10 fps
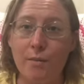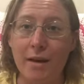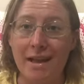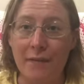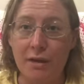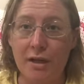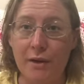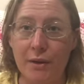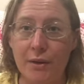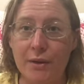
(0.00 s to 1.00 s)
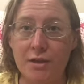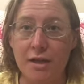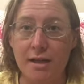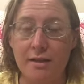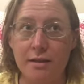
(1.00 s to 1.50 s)
by Heaven and Earth,
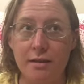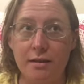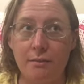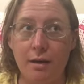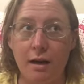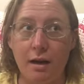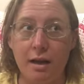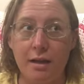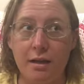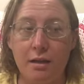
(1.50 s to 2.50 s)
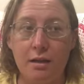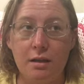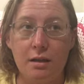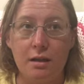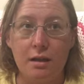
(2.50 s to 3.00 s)
charted by
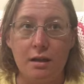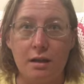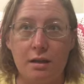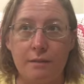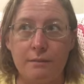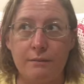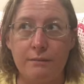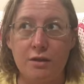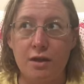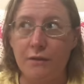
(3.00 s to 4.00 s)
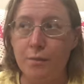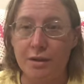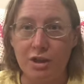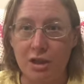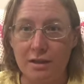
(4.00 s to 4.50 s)
Jeff
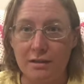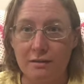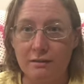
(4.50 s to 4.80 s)
Pritchard.